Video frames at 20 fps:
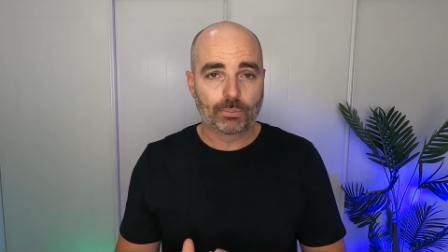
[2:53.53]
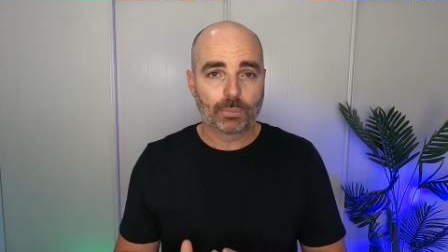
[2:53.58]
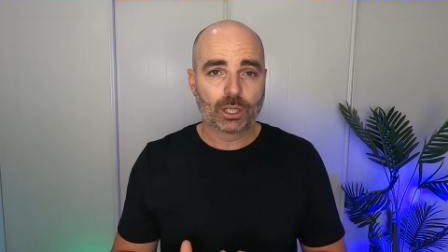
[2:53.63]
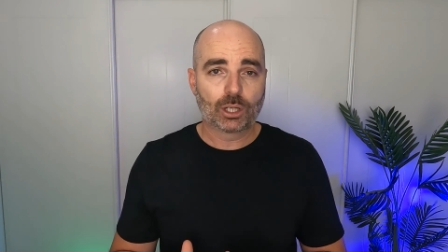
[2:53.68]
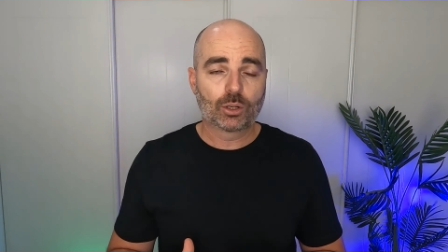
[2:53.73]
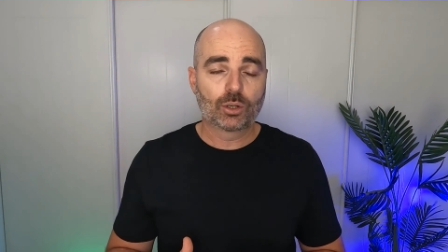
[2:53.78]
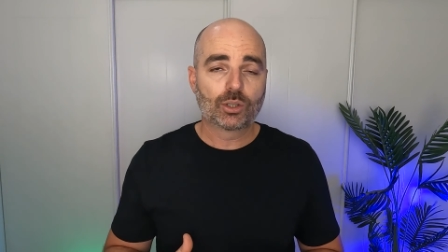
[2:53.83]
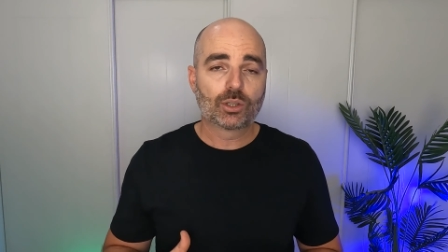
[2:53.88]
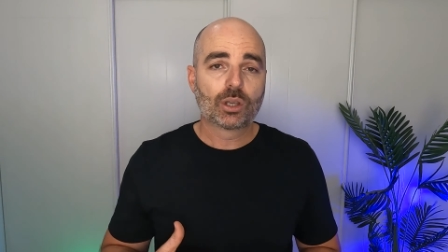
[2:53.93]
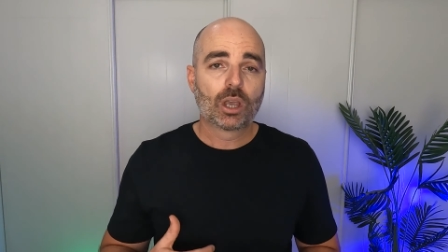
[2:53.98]

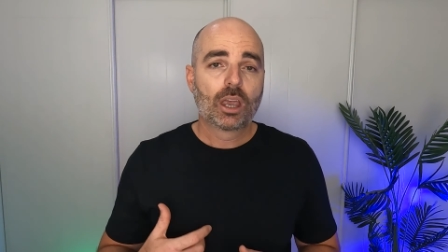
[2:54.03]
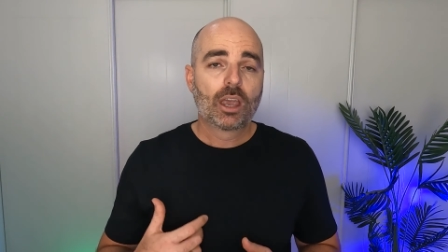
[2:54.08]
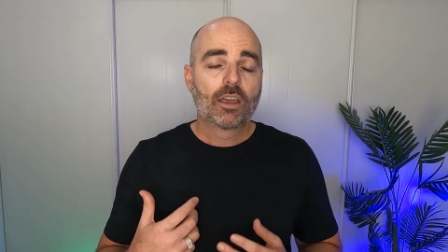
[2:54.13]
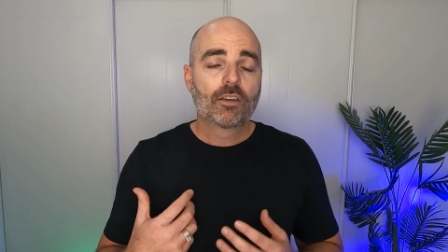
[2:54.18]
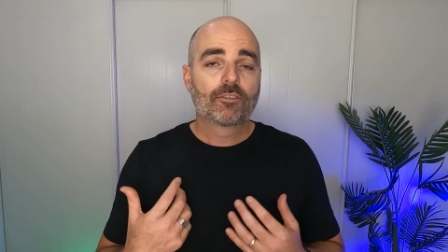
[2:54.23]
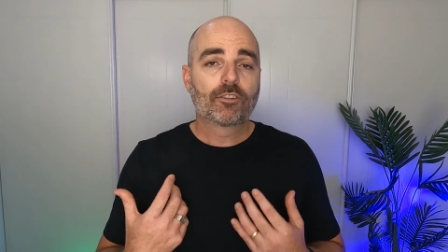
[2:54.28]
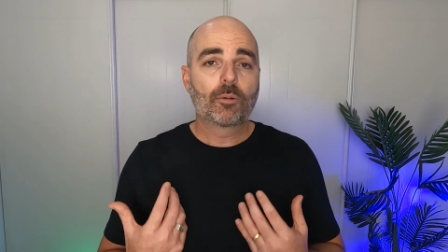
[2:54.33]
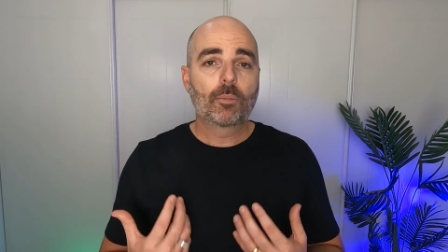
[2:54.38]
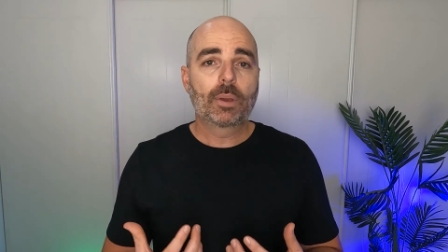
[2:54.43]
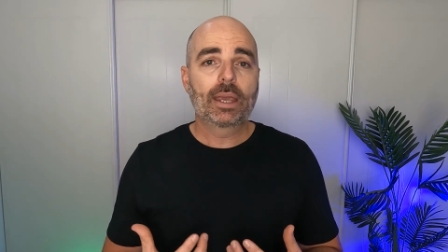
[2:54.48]
because
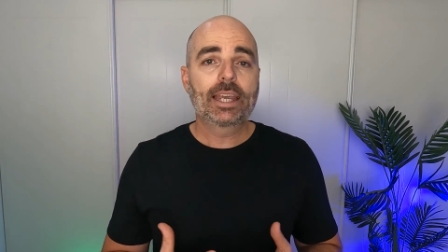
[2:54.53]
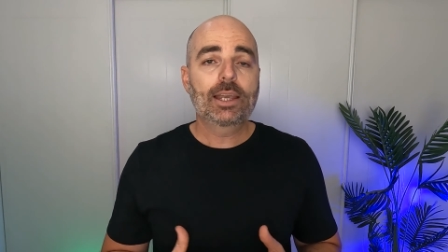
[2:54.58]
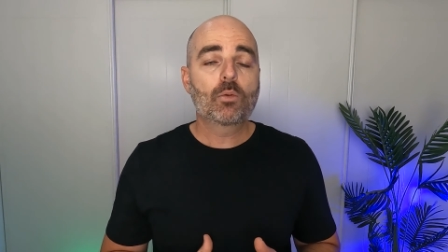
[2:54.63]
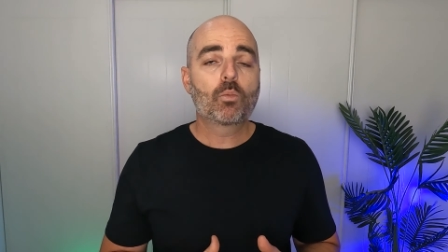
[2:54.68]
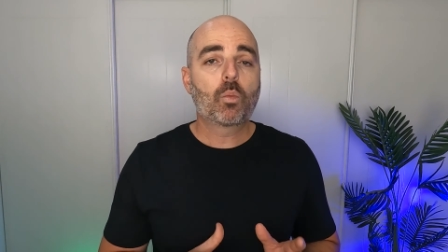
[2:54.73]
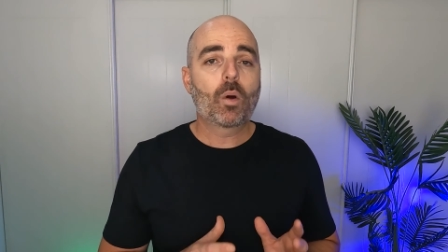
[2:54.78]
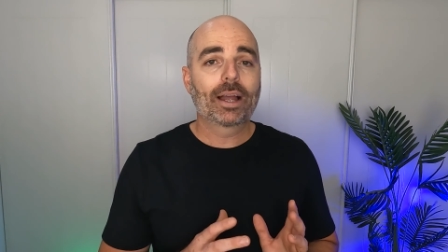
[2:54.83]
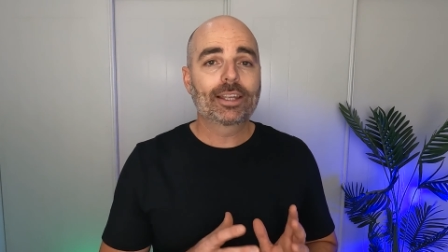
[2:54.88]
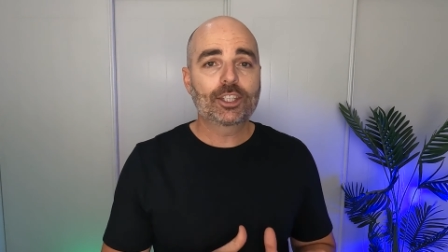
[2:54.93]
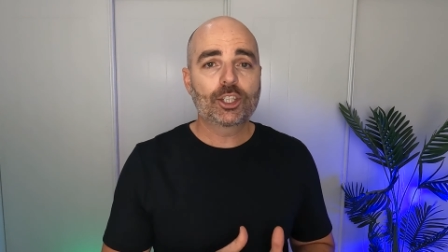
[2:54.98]
for me,
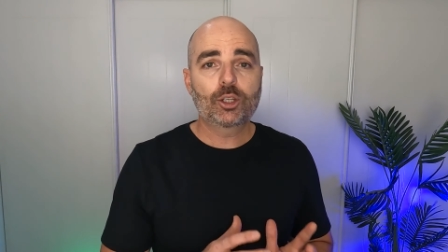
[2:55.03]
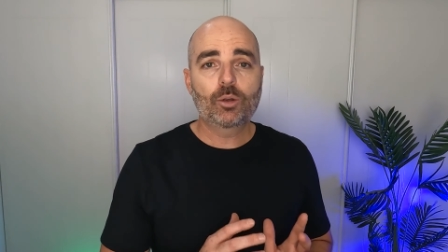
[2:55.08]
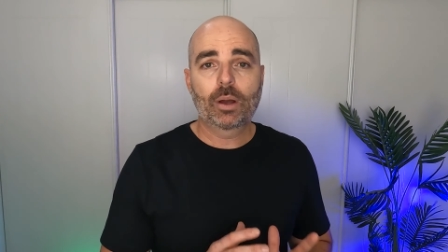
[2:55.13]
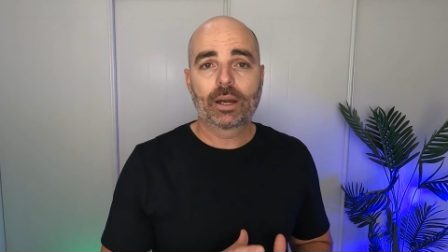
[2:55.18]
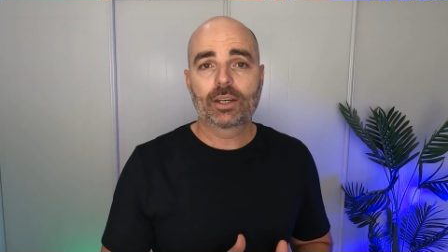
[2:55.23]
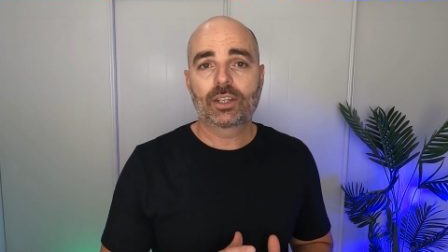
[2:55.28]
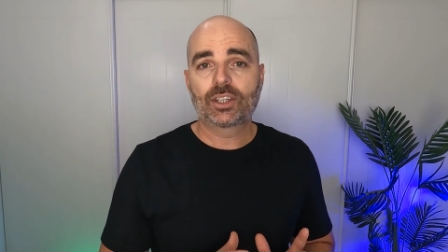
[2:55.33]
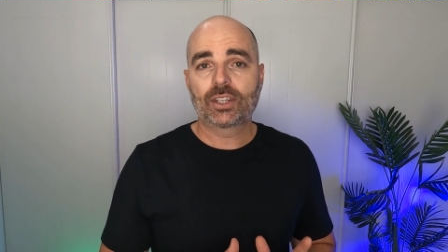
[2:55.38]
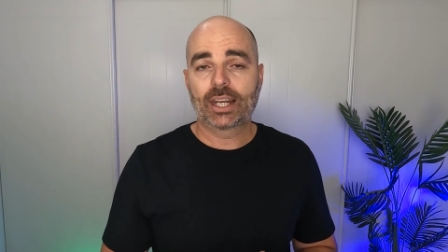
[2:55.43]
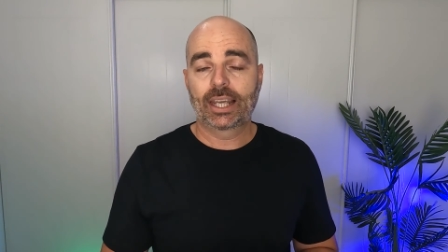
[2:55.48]
once you
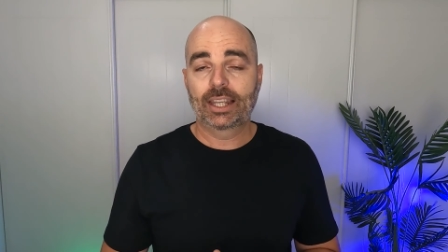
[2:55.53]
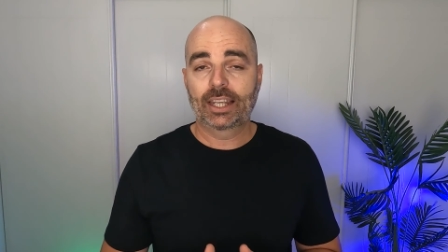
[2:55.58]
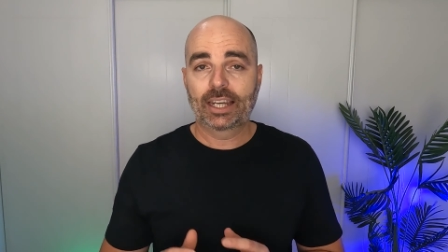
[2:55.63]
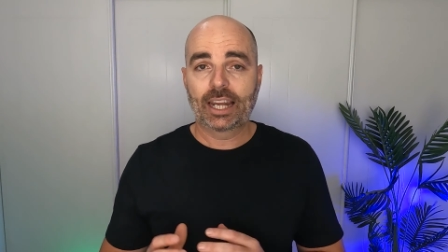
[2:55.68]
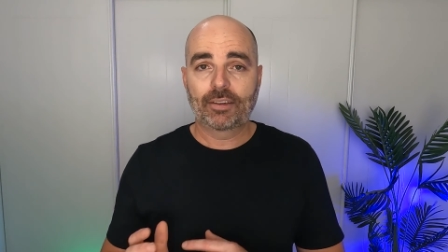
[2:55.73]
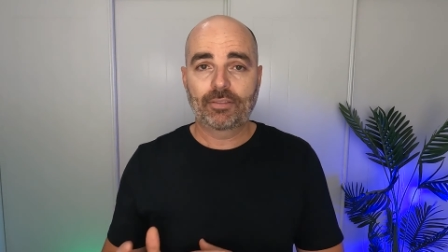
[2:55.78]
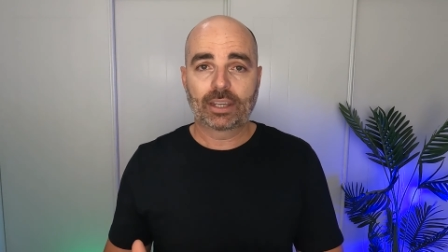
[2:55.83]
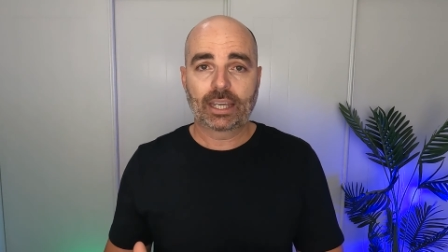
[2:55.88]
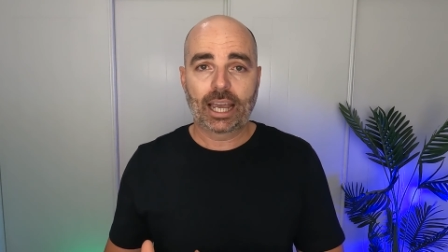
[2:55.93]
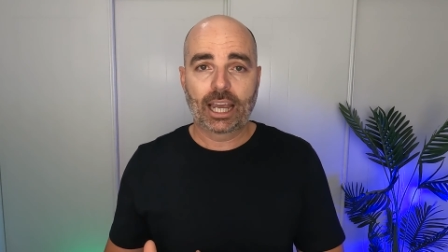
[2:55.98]
understand the
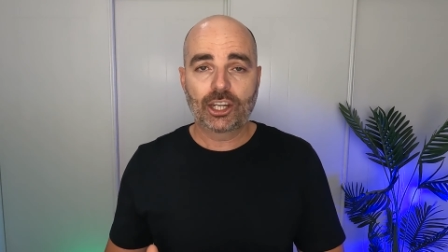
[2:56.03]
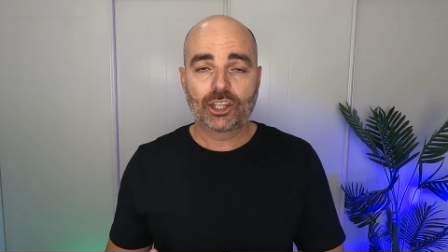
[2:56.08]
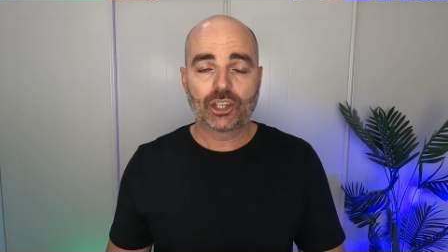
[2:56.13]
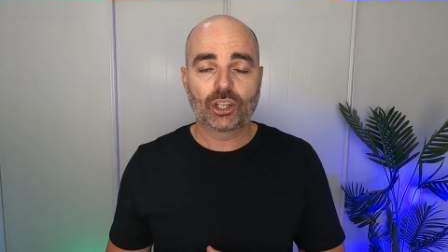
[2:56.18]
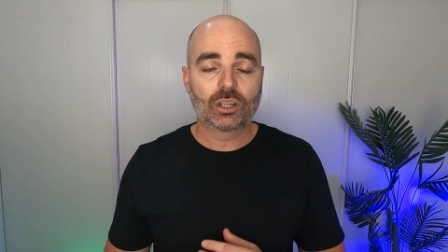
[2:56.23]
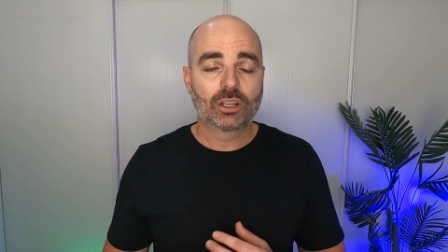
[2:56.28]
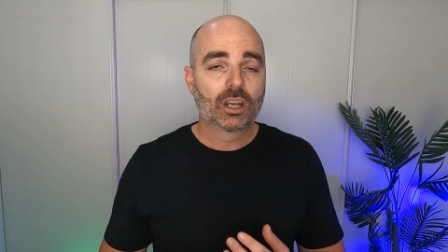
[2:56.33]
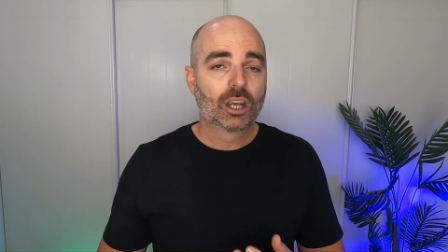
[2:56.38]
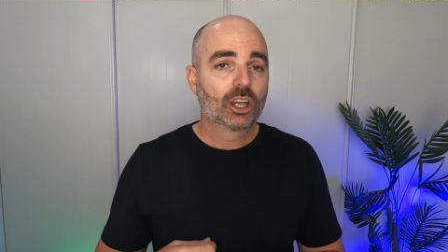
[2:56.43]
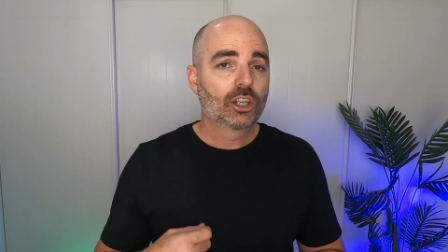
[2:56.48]

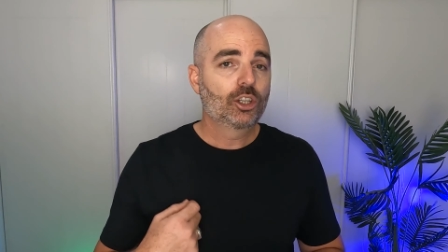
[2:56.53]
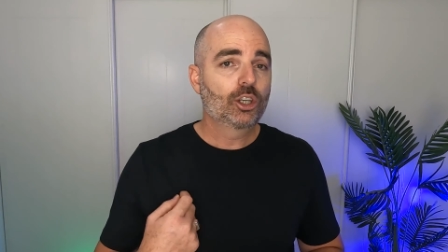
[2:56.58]
navigation,